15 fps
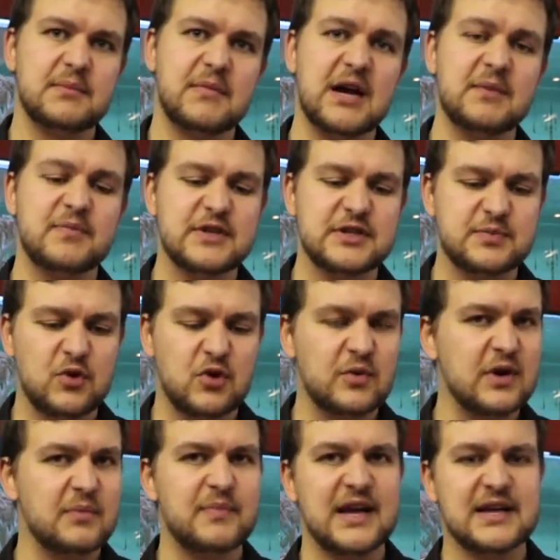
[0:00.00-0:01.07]
Might be small,
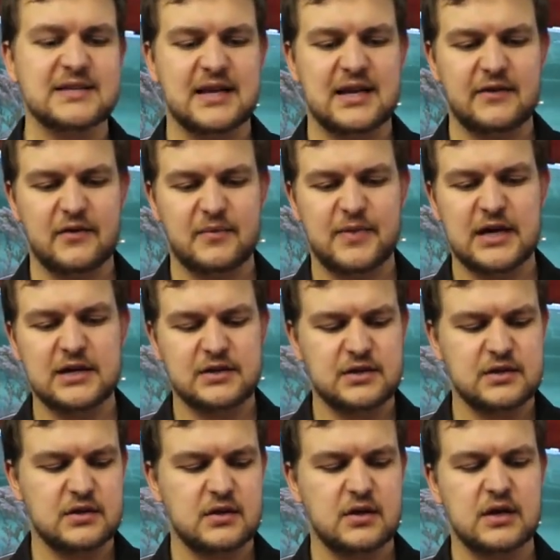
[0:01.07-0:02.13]
but it packs a hell of a
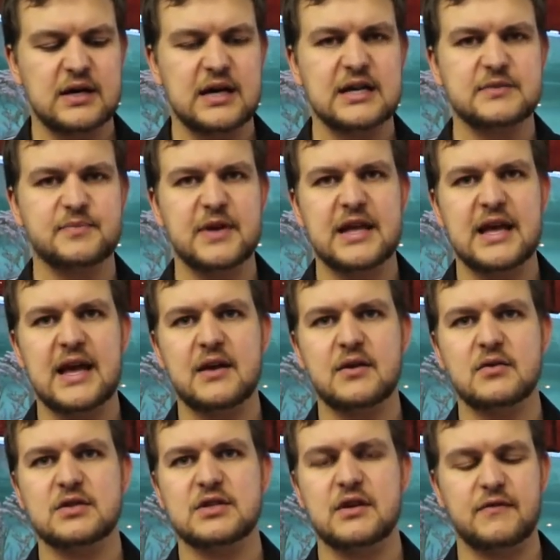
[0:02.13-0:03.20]
punch. Got a nice big
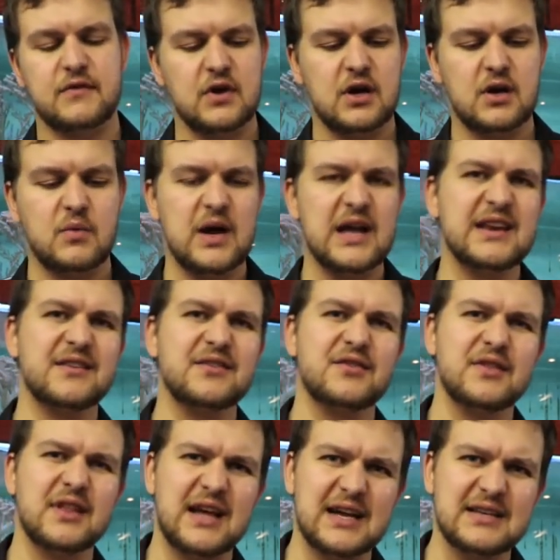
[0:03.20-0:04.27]
handle, so if you are wading
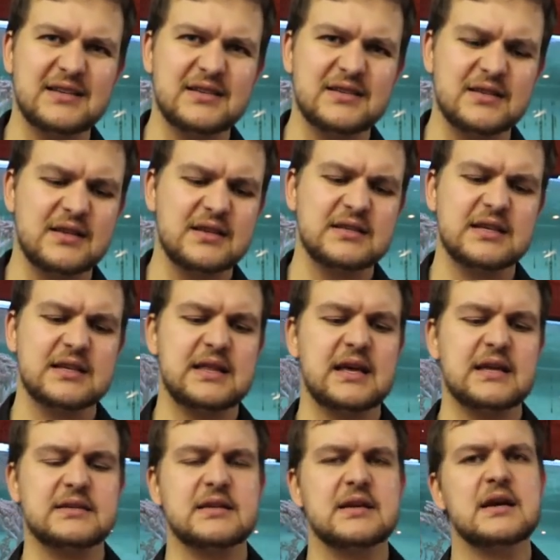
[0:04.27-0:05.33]
through the gutters and things like
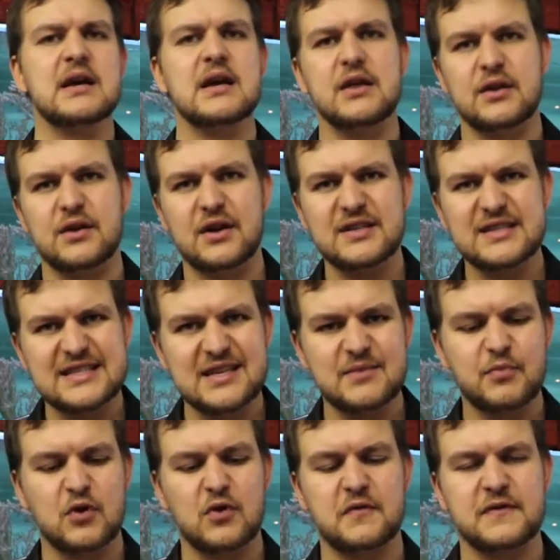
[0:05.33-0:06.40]
that, you don't
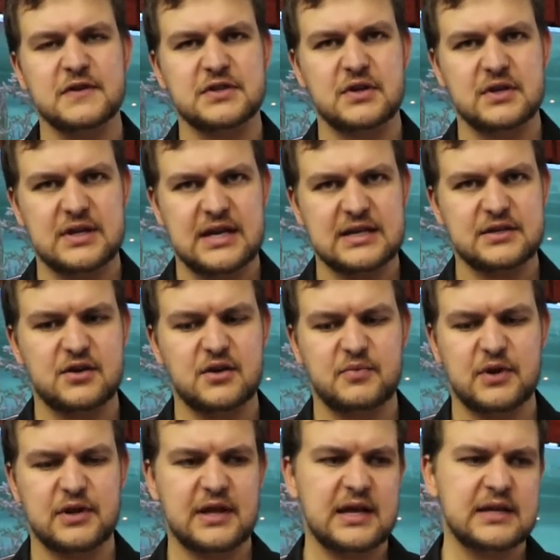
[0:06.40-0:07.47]
slip off. It's got nice
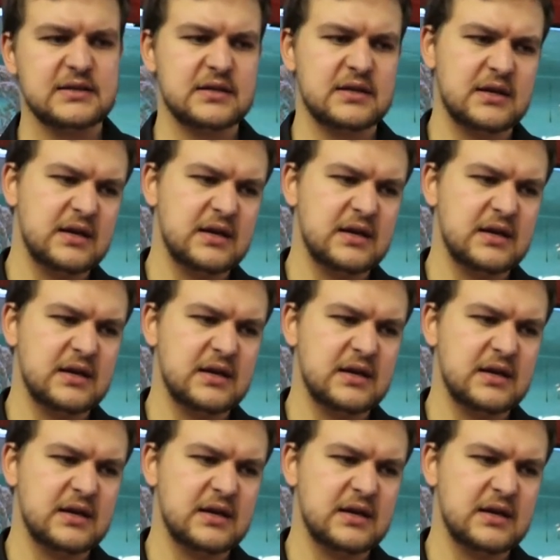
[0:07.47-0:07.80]
grip on that.